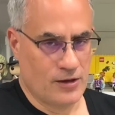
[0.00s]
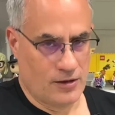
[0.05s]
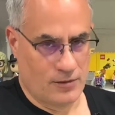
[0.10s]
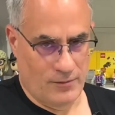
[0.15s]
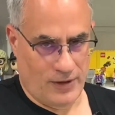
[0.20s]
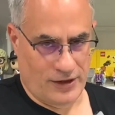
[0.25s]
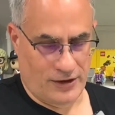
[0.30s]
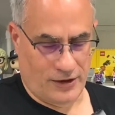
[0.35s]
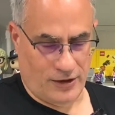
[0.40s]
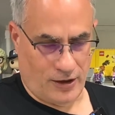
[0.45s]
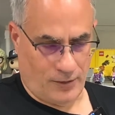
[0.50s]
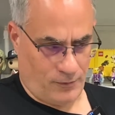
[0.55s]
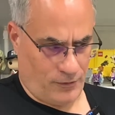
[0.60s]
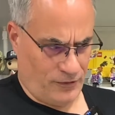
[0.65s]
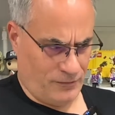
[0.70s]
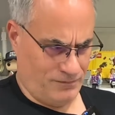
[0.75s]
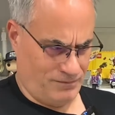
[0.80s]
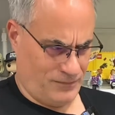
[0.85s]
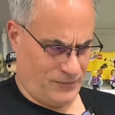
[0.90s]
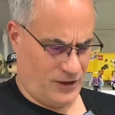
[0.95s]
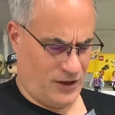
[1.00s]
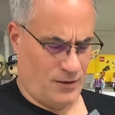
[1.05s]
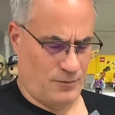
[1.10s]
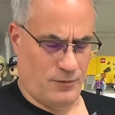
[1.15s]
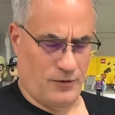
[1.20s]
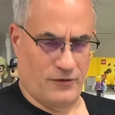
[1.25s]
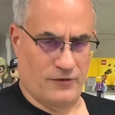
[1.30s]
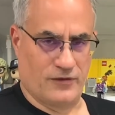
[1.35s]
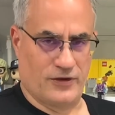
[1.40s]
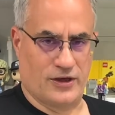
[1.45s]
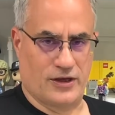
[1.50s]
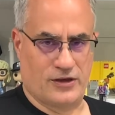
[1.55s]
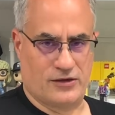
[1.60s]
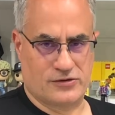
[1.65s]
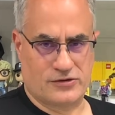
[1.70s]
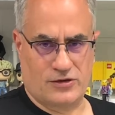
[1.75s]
Make a couple of videos.